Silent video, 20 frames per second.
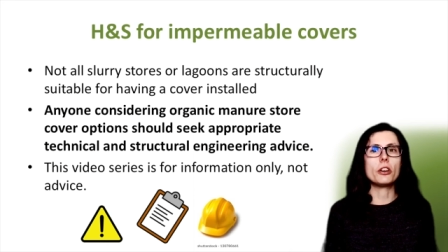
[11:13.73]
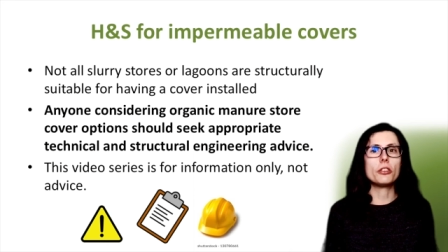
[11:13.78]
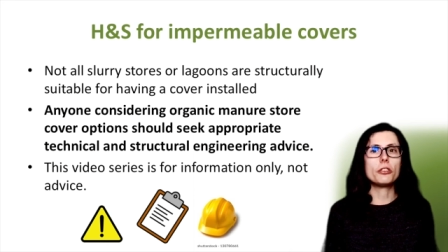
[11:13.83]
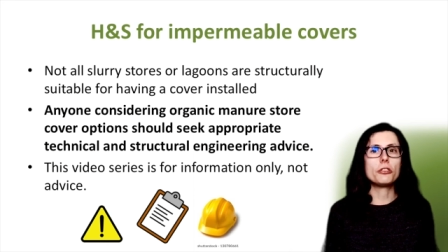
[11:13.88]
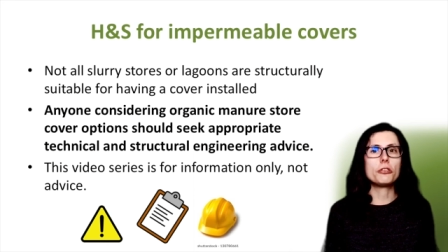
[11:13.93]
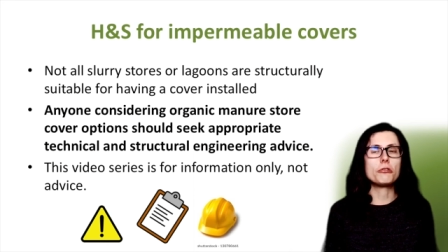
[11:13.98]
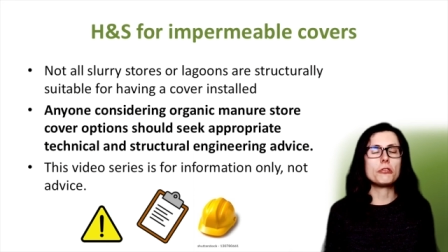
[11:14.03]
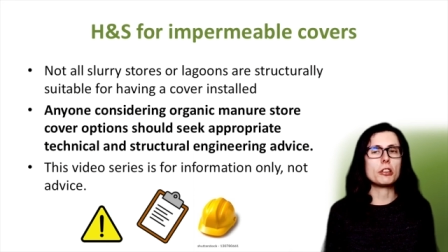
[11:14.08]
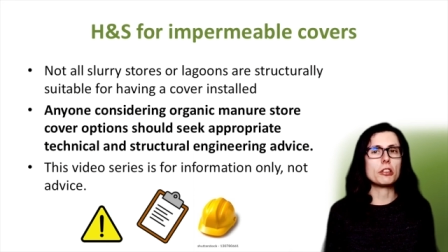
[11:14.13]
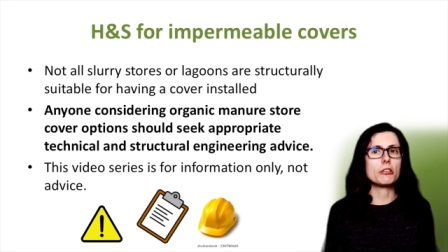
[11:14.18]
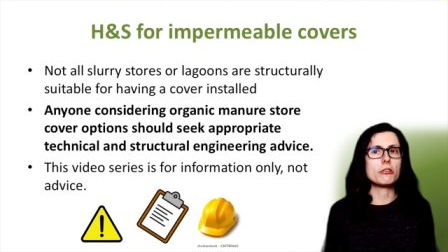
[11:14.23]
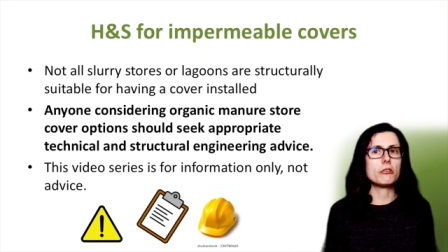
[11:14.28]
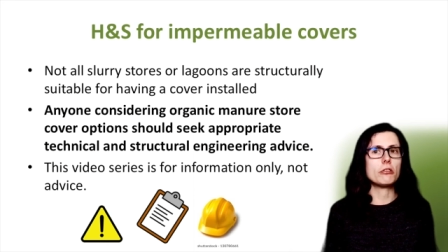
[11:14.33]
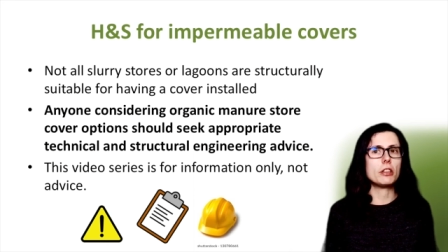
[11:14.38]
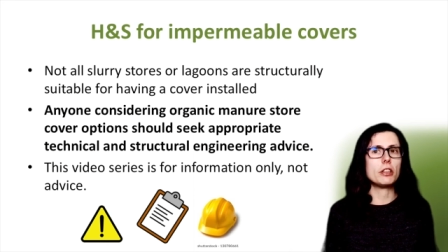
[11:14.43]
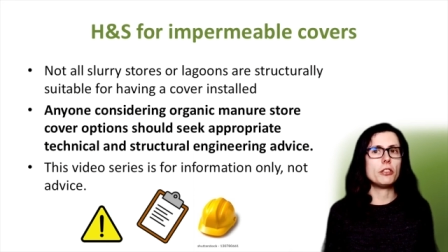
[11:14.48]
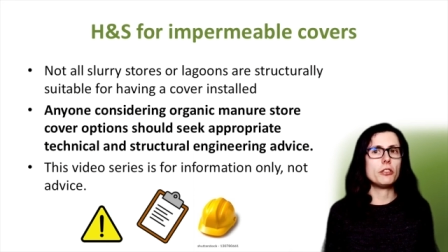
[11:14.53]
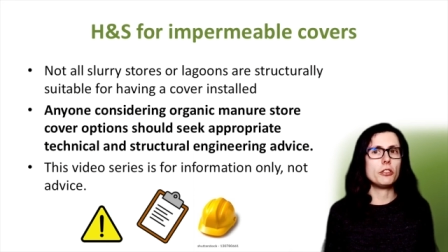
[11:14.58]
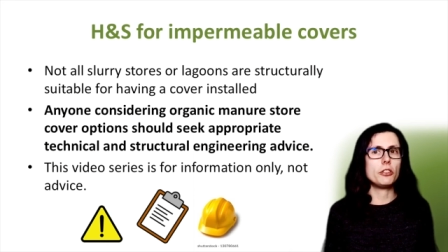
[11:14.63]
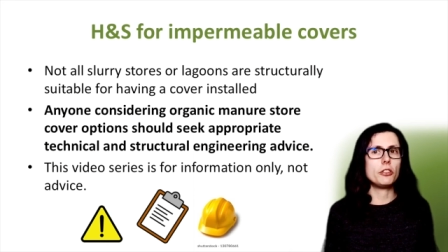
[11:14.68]
structurally
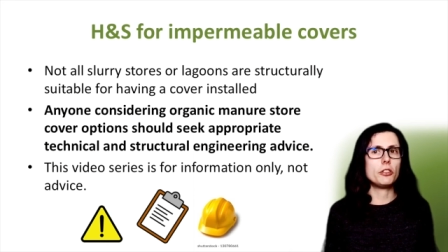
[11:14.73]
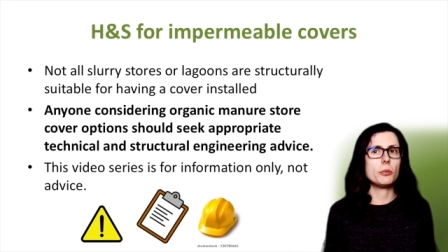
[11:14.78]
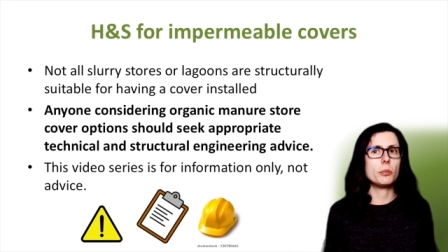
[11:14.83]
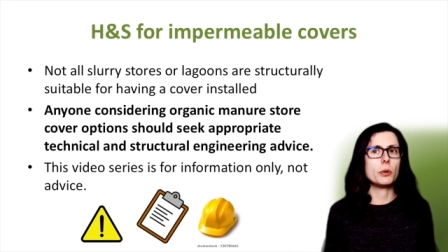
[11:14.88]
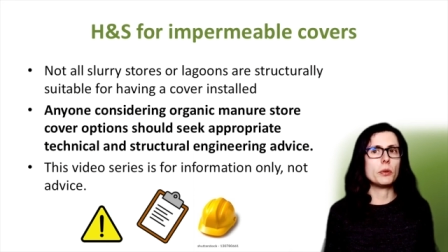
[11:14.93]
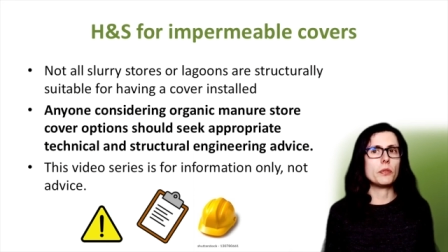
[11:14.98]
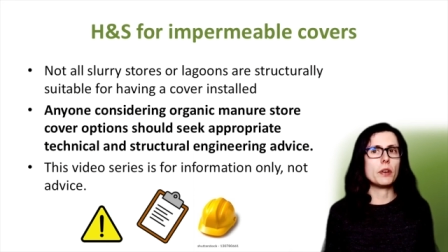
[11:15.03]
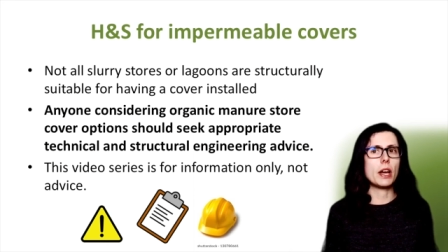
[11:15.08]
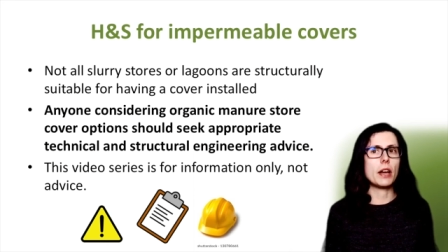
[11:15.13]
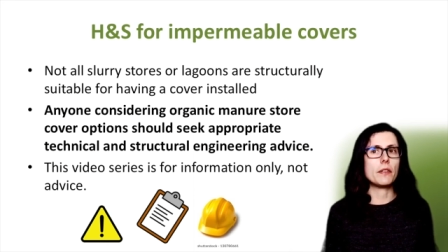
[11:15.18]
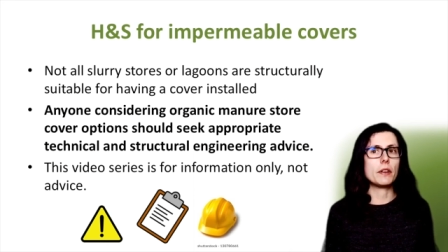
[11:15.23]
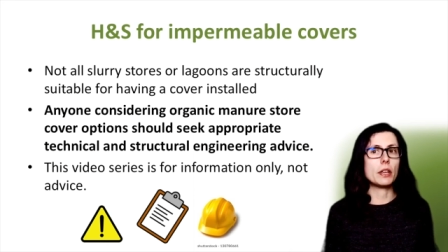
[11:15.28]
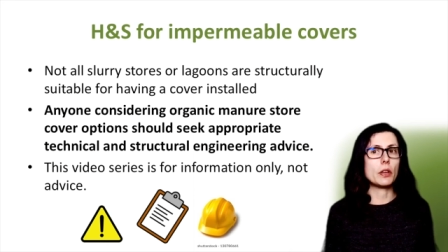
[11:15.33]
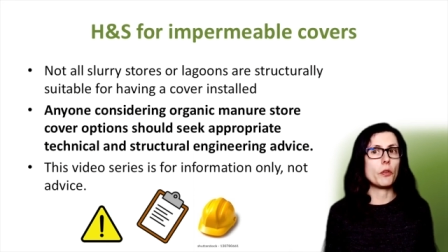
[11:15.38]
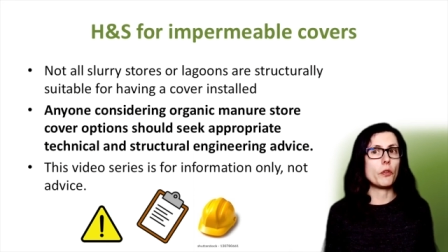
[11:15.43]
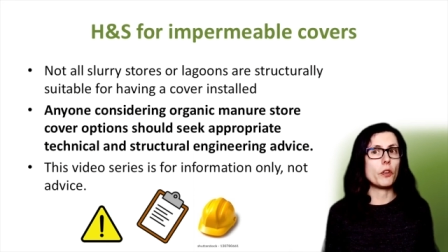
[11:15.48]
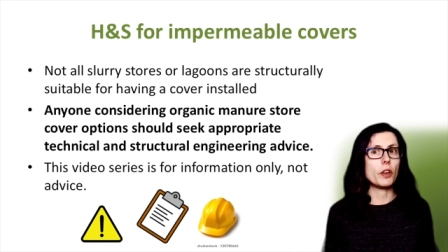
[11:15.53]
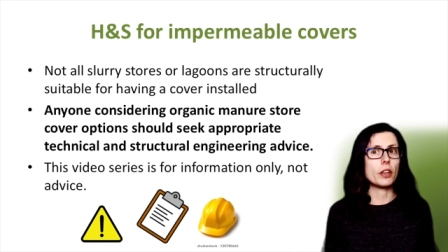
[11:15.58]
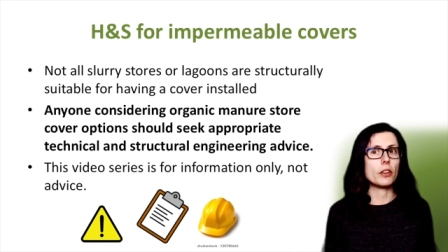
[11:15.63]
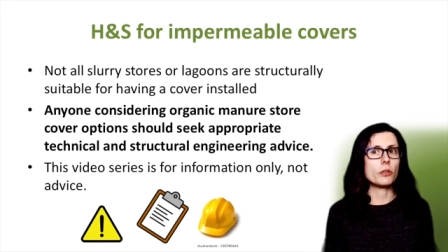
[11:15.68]
suitable for having a
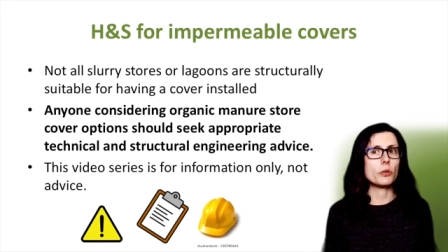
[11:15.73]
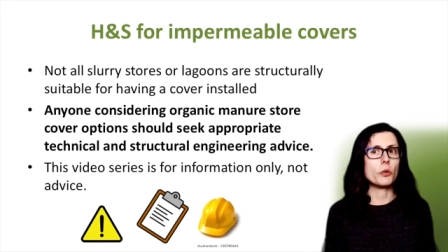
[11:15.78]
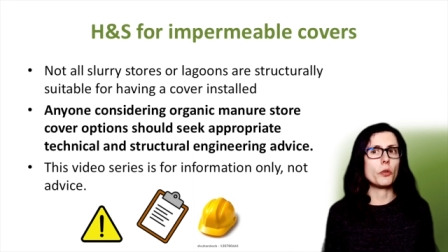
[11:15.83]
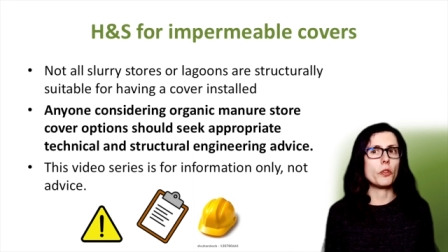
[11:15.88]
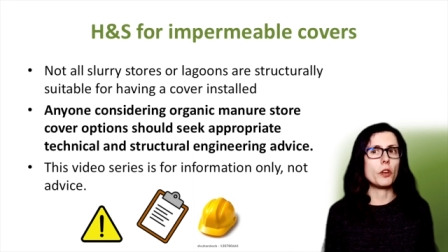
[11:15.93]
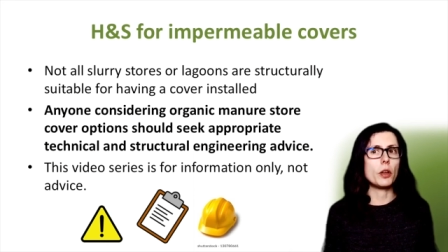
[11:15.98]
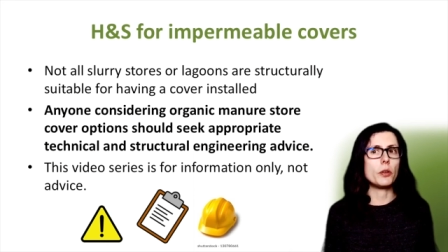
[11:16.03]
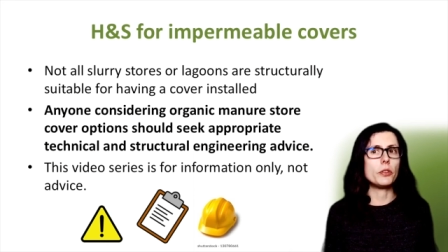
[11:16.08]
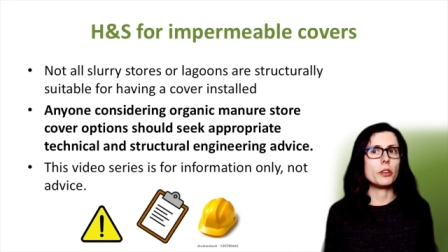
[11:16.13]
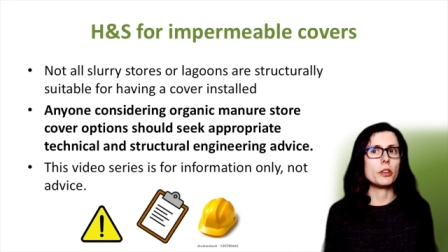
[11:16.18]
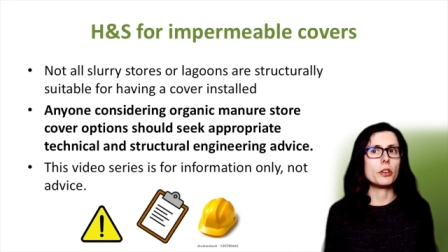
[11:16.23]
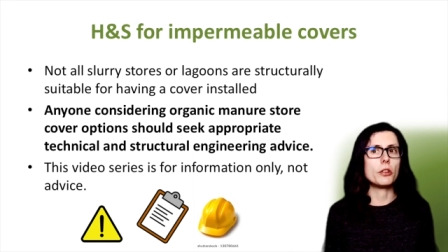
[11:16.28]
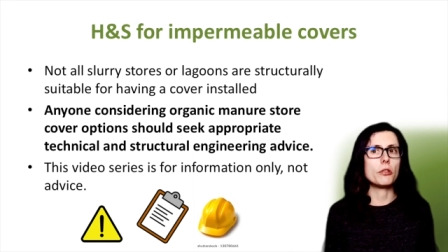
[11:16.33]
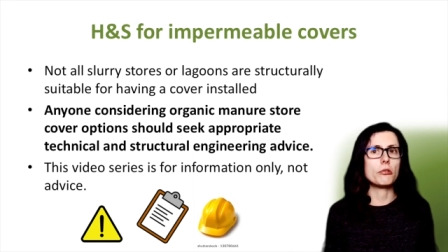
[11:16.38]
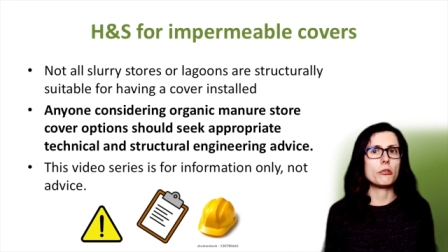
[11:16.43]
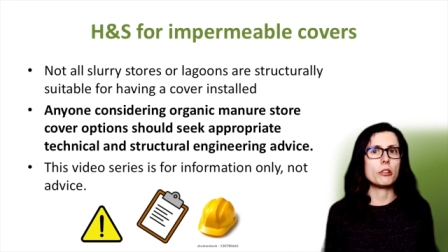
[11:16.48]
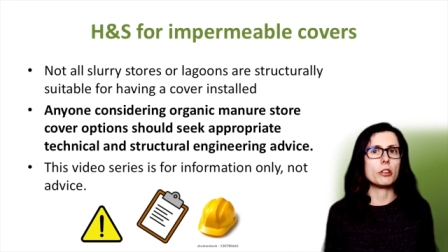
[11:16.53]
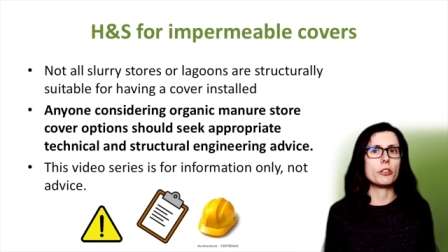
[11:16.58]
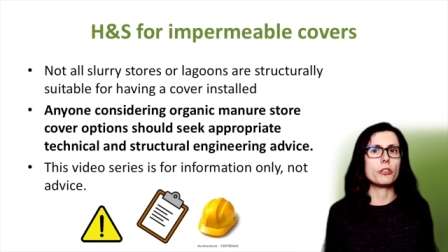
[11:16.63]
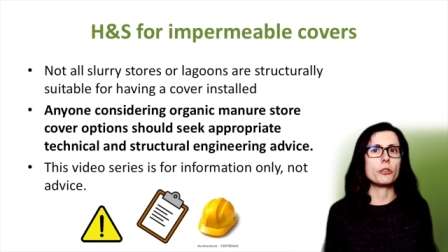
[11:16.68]
fixed or floating
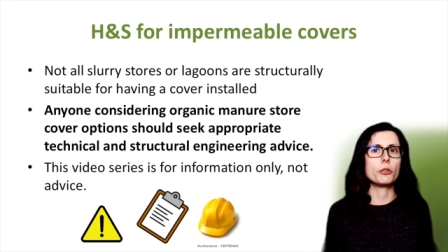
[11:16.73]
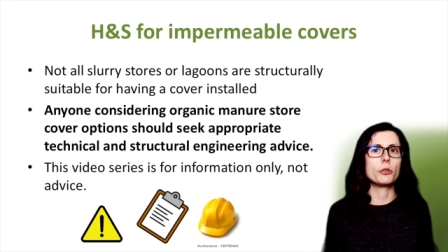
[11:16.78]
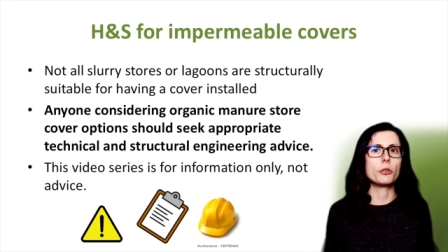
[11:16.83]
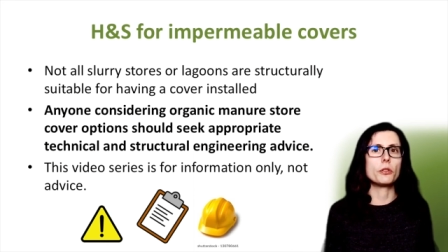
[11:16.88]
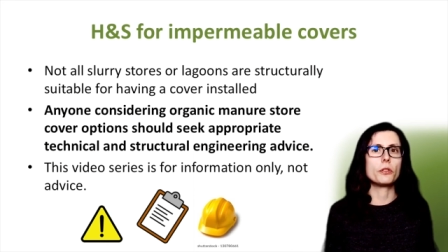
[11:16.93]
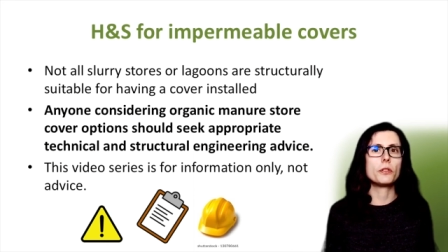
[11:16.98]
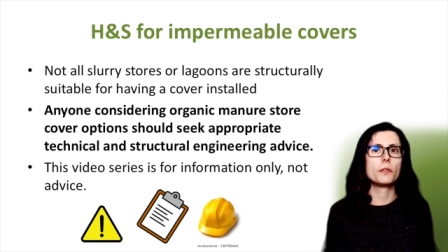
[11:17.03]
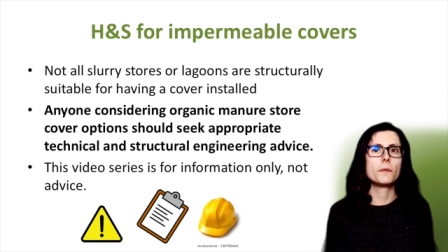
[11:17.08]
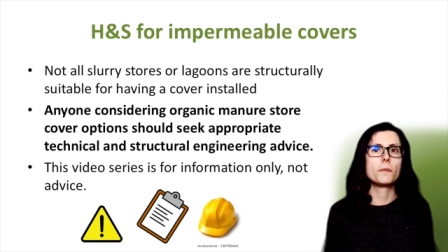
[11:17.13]
cover installed.